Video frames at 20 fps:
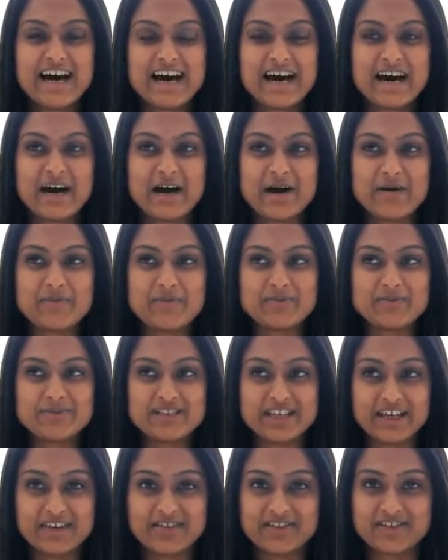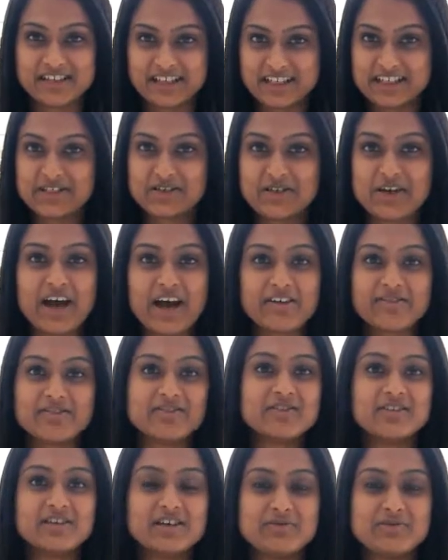Um, definitely
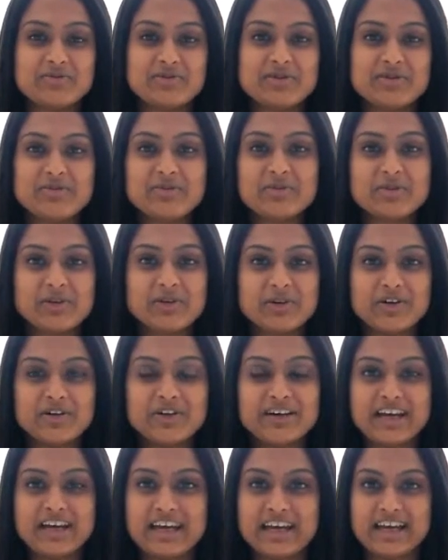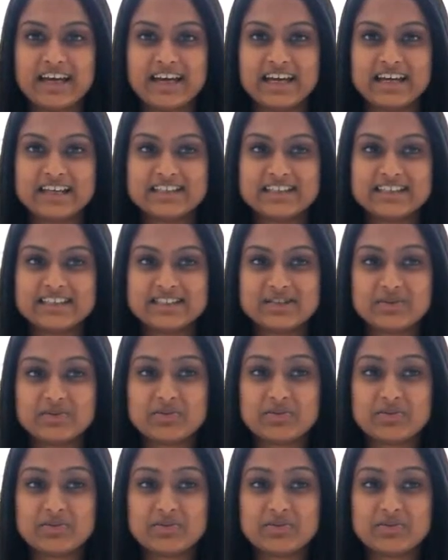travel a bit more and